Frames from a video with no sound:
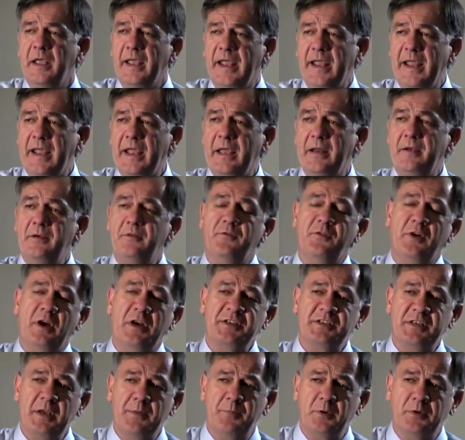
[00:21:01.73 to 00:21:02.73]
and
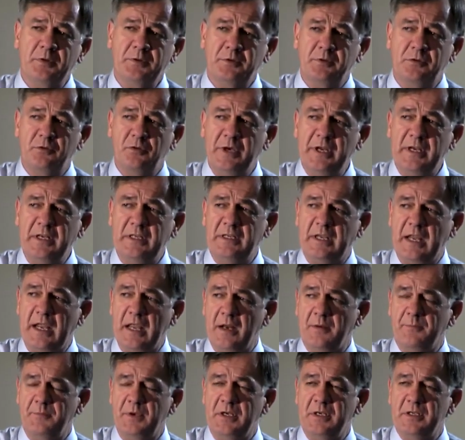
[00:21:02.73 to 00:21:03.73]
very simple tree
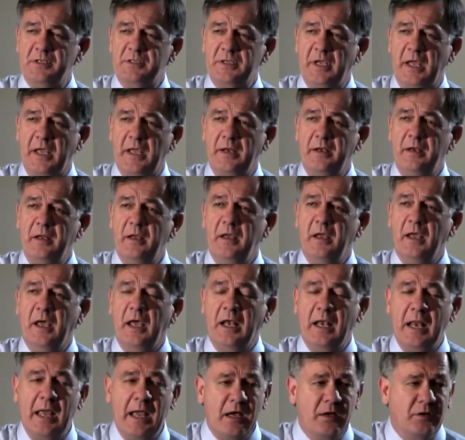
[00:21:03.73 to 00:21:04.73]
canopy design,
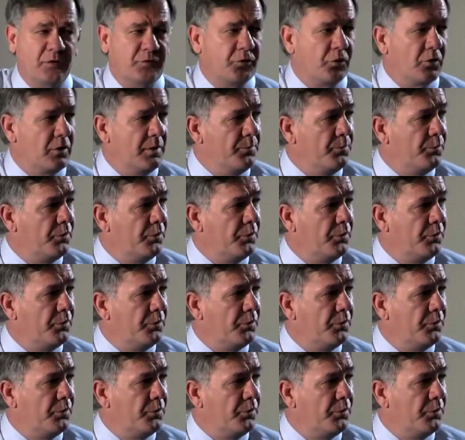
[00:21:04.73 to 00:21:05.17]
allows for